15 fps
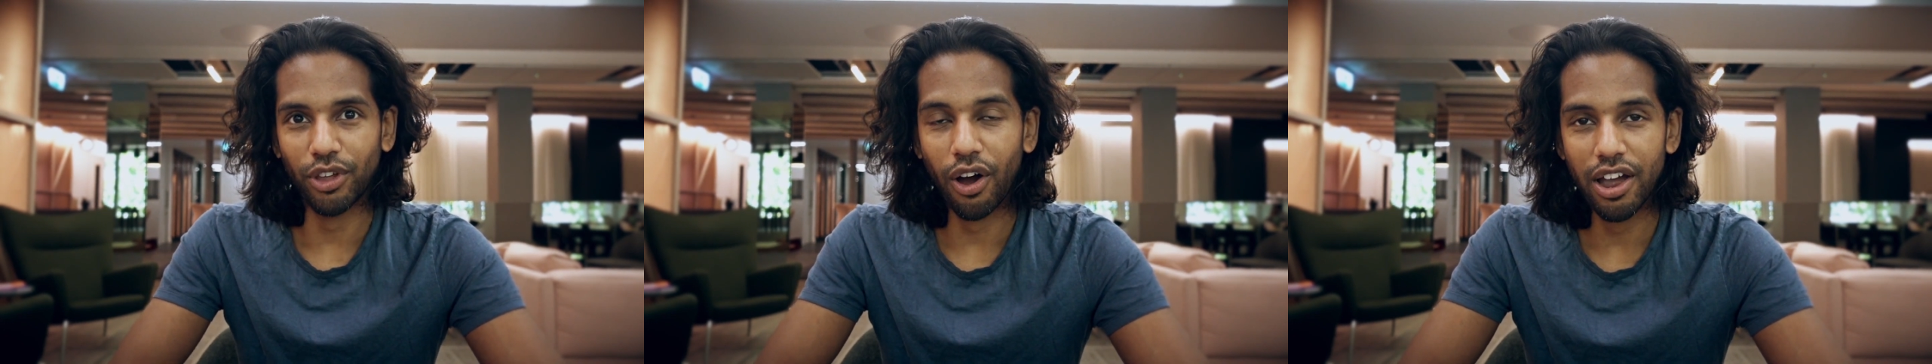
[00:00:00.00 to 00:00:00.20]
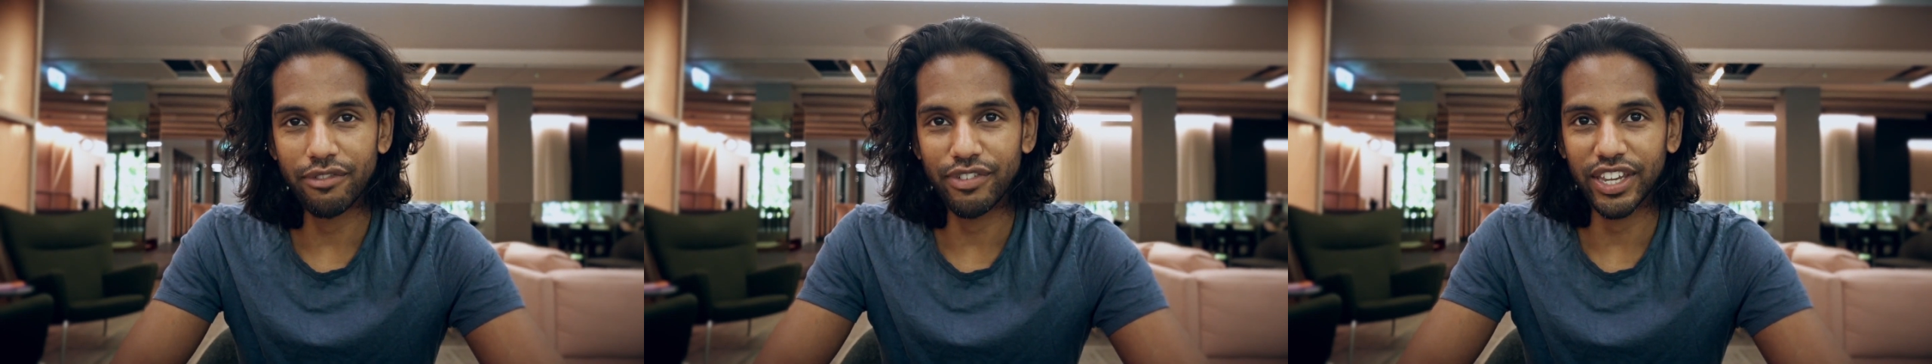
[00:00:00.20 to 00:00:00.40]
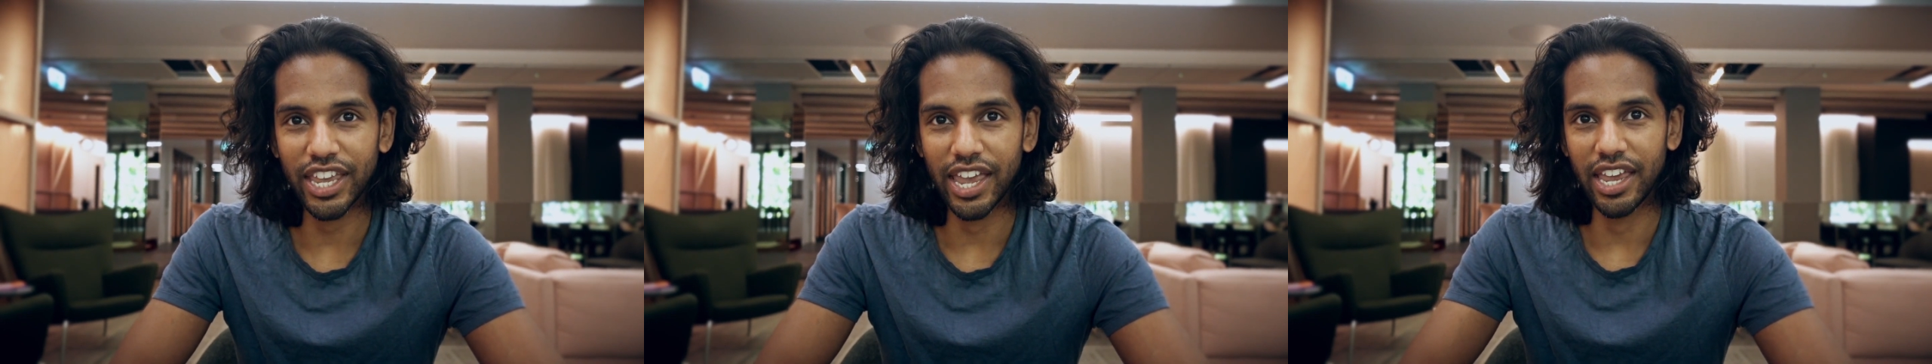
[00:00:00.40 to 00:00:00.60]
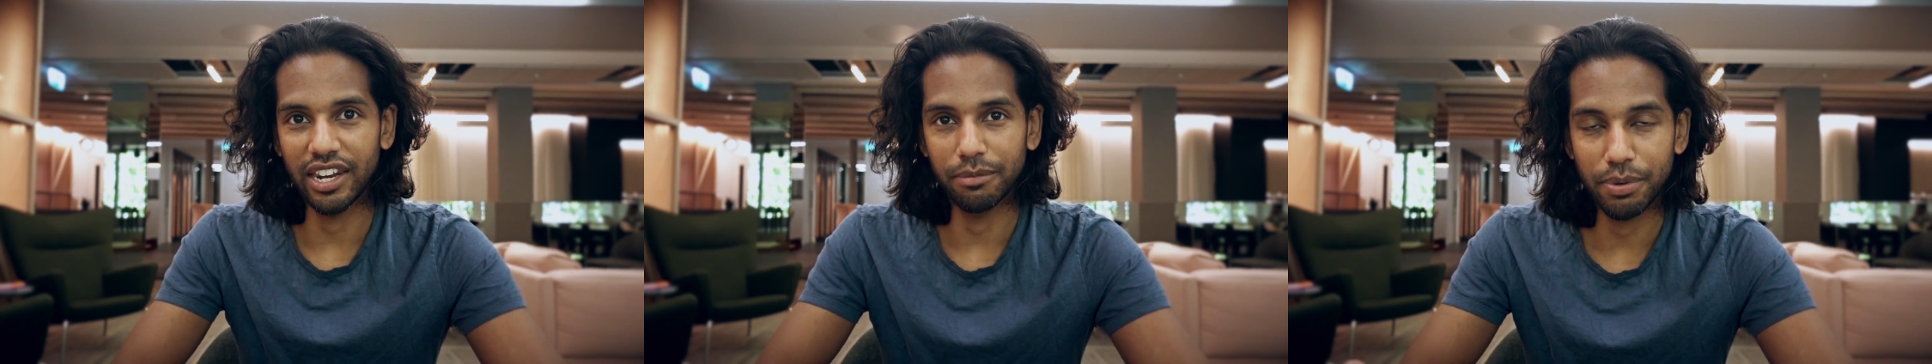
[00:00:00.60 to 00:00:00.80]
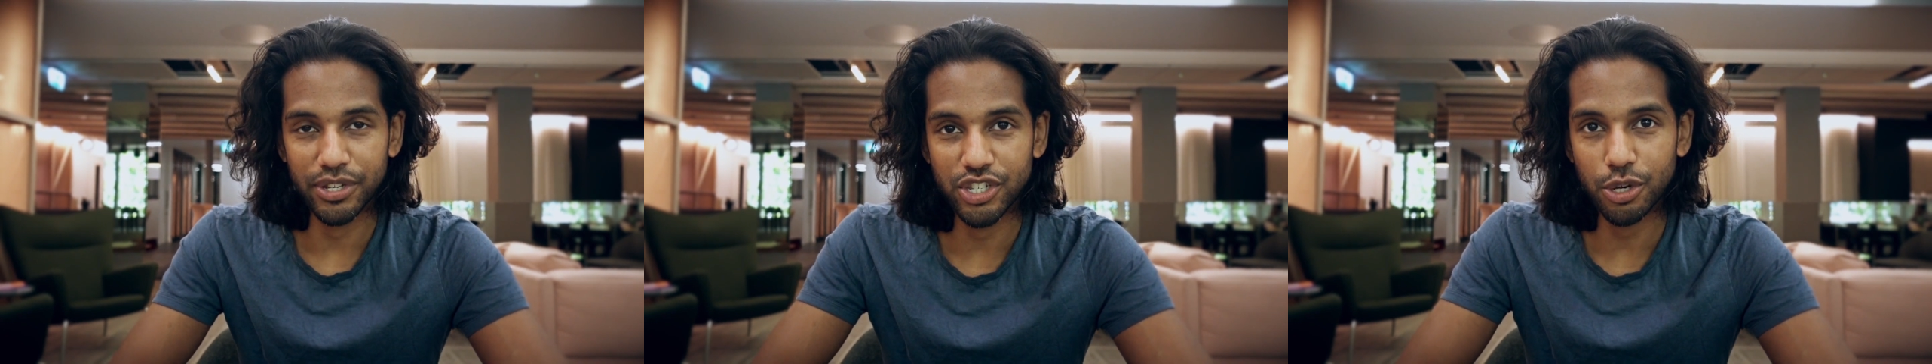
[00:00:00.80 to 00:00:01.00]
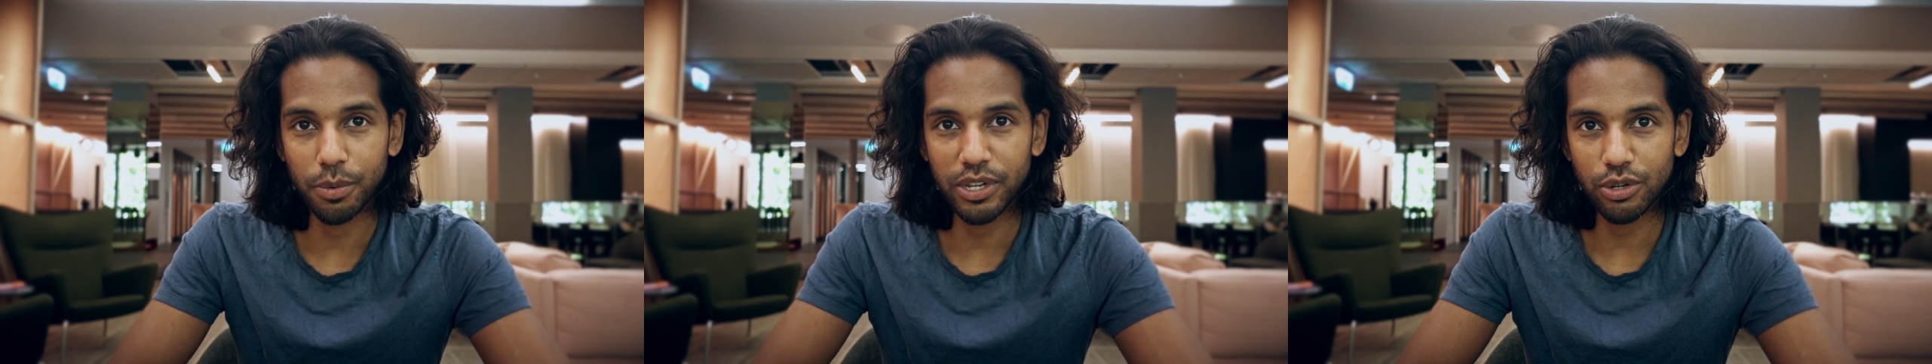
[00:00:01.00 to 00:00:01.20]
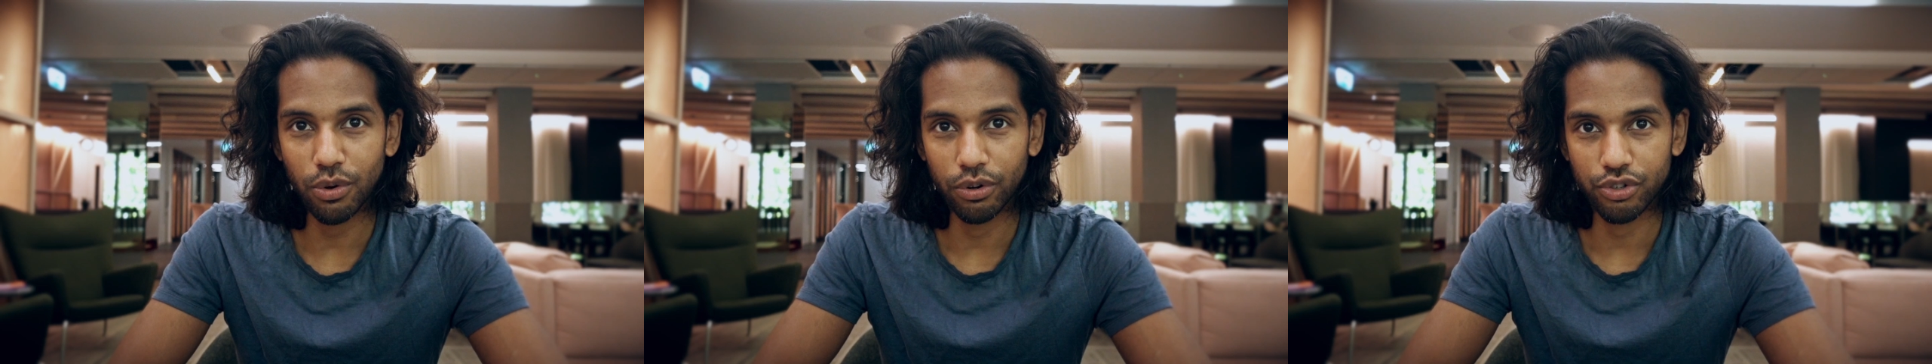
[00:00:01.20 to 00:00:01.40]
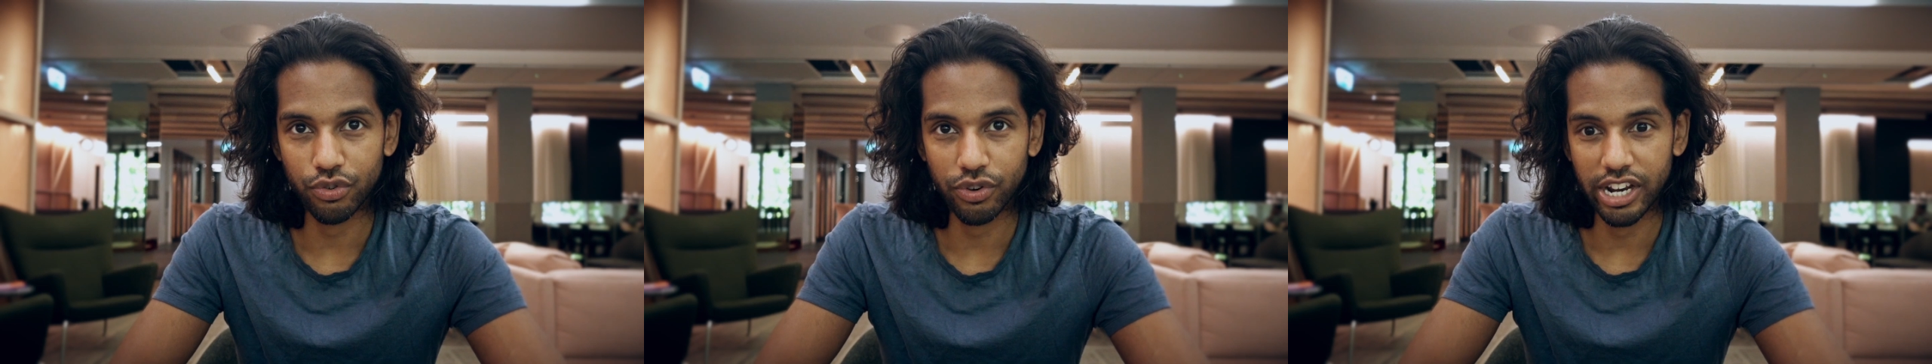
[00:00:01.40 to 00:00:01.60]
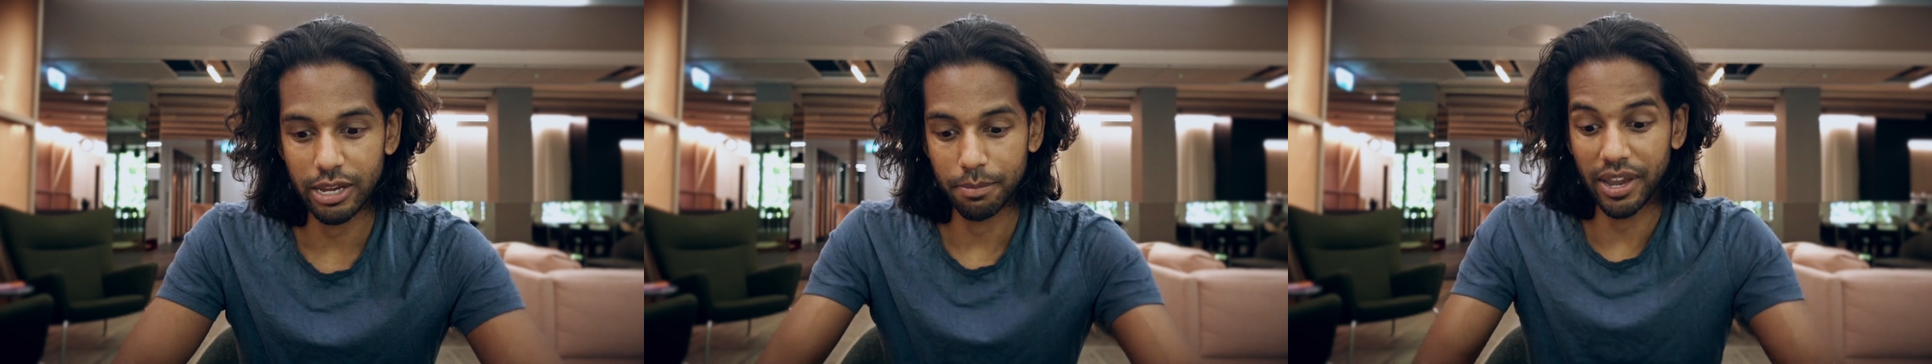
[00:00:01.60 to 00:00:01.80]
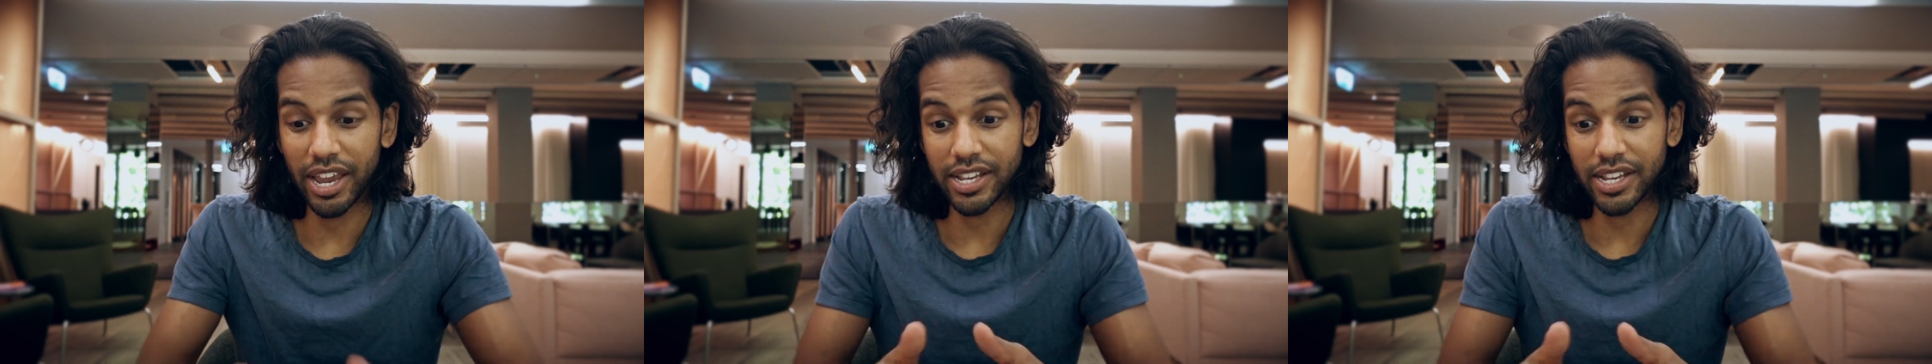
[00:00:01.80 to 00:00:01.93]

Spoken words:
diving in, pursuing your dream,